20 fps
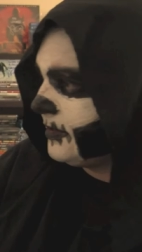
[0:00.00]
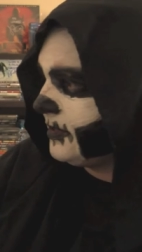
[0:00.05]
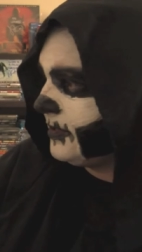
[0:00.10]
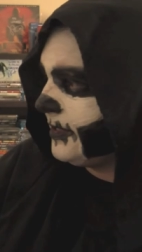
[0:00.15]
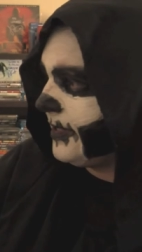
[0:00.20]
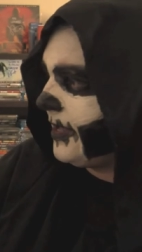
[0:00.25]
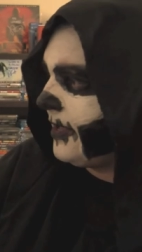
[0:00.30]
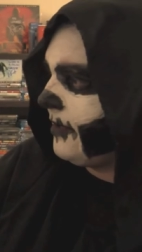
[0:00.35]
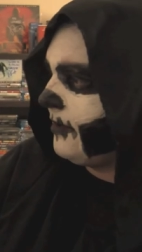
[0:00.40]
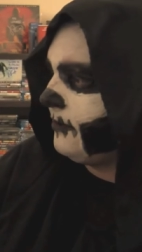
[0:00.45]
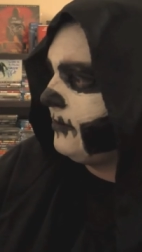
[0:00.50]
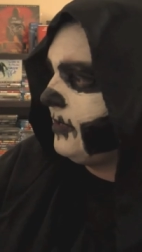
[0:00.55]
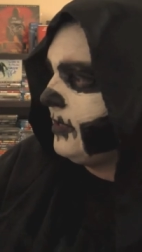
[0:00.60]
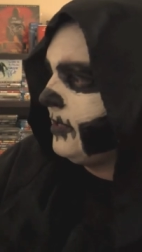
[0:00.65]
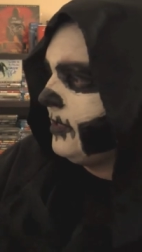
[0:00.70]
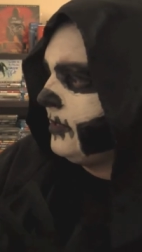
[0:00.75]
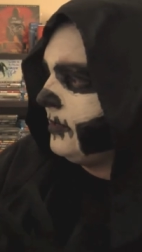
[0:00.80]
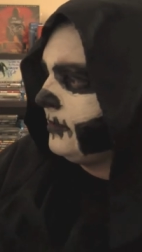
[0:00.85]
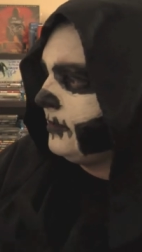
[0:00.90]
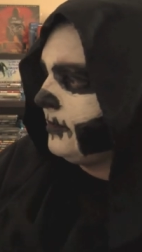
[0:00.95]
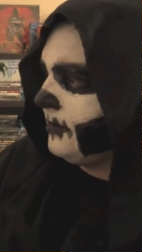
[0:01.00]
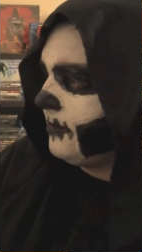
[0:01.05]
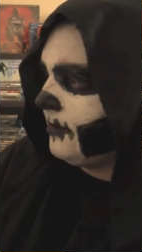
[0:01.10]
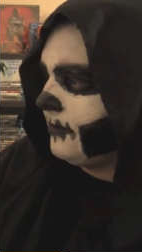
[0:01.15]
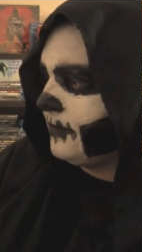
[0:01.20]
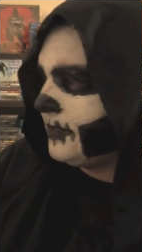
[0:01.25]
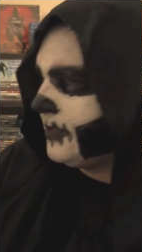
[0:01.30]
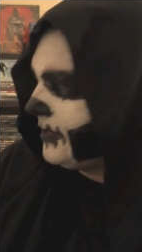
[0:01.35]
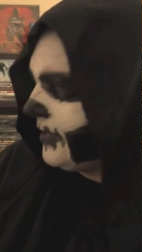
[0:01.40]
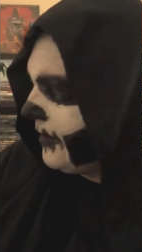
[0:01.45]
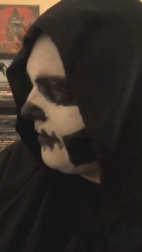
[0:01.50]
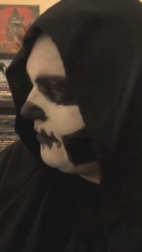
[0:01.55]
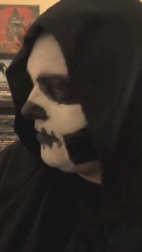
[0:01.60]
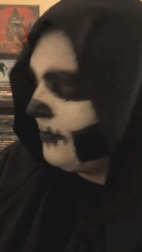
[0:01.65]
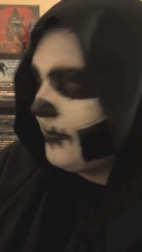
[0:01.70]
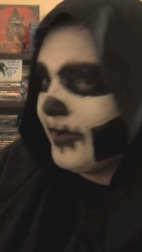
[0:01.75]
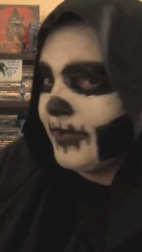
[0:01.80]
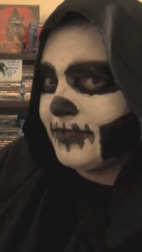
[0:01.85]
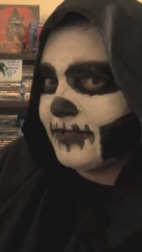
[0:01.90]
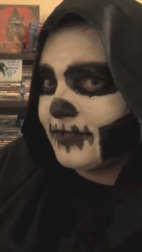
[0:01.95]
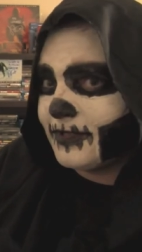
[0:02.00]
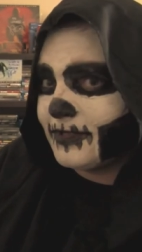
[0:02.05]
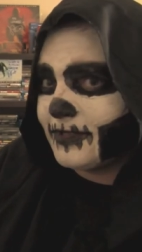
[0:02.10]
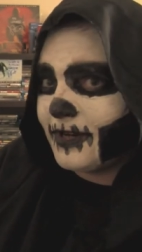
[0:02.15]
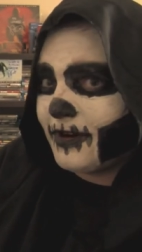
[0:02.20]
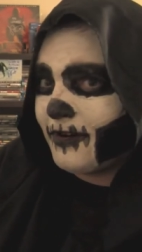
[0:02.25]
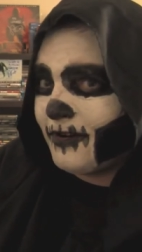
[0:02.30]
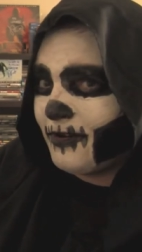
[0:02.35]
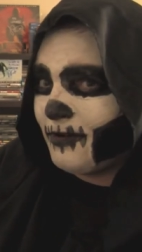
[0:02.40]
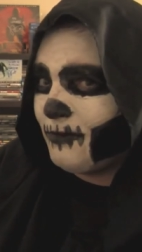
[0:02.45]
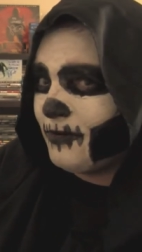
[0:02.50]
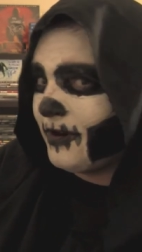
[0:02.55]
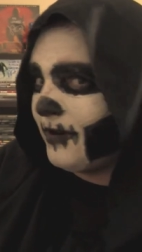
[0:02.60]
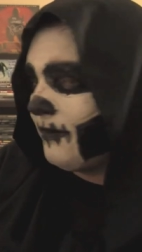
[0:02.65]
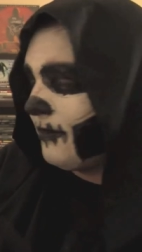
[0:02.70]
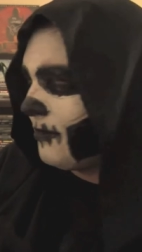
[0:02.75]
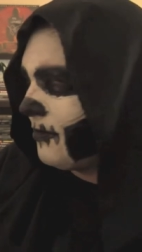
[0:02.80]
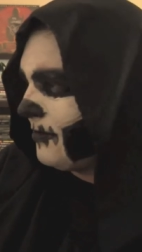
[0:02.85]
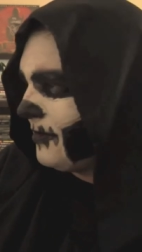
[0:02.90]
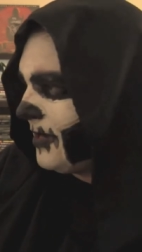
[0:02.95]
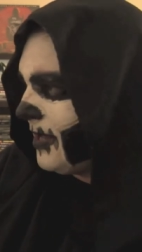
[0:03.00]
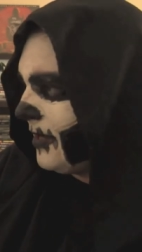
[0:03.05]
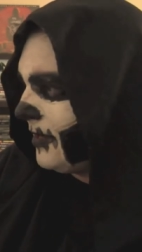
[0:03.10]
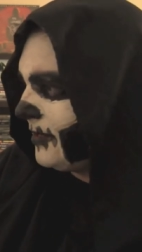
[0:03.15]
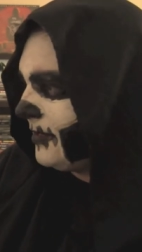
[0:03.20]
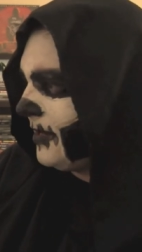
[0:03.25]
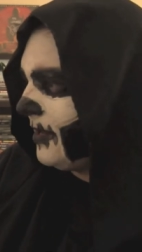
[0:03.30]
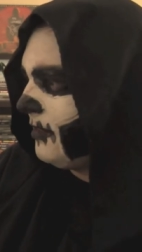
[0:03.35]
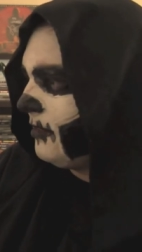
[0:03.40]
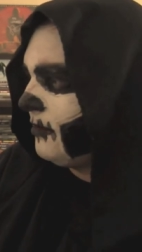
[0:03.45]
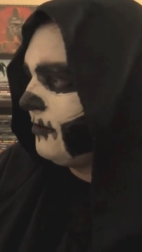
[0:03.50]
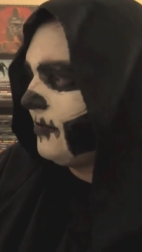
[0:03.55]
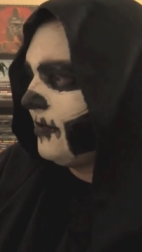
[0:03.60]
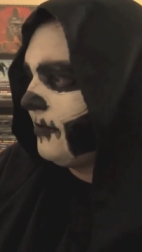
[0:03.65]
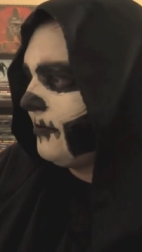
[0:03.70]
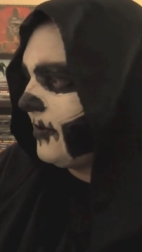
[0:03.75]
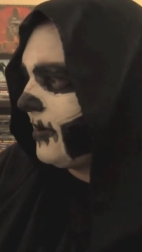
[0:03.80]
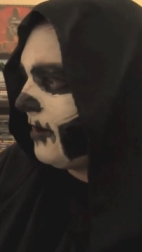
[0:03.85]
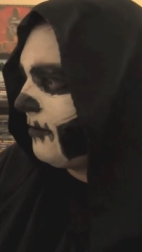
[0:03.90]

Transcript: and sound, you know, just having the basic stereo, whatever, gonna knock it down a little bit, but